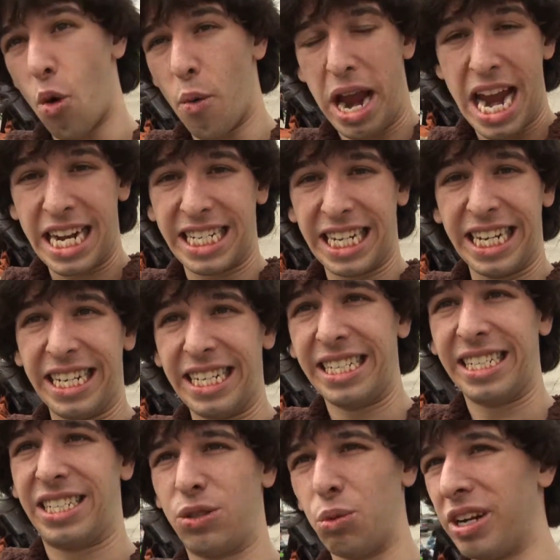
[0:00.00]
it
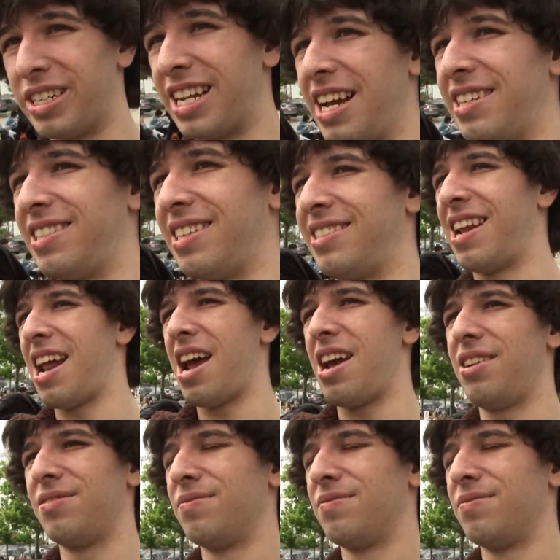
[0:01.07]
is, what day is it today?